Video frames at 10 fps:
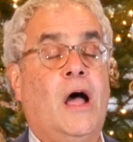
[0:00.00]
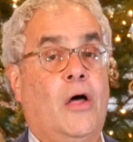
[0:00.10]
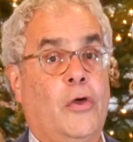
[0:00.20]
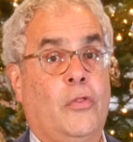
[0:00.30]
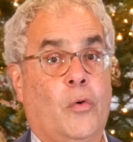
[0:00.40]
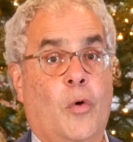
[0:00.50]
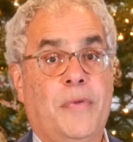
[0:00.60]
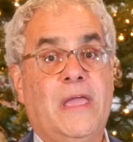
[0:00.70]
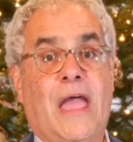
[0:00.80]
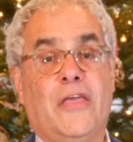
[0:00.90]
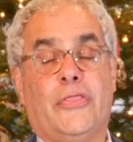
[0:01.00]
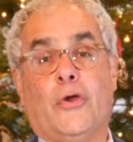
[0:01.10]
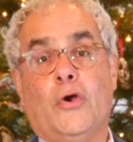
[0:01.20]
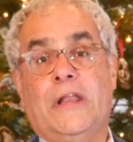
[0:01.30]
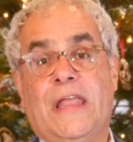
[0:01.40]
although there will be a
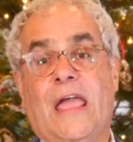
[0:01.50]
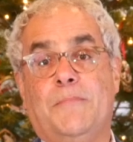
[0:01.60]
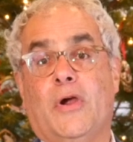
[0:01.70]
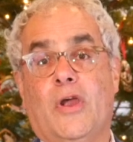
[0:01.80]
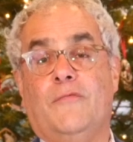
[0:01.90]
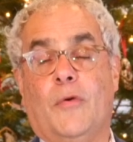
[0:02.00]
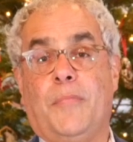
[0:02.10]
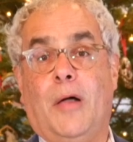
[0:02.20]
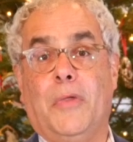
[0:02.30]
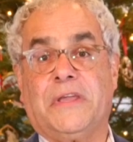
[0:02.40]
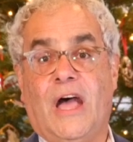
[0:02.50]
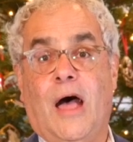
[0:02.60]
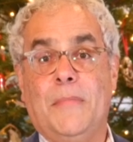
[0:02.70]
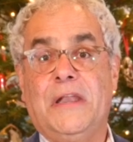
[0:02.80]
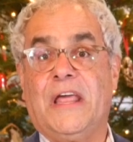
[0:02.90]
30-day period for public
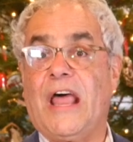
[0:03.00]
comment,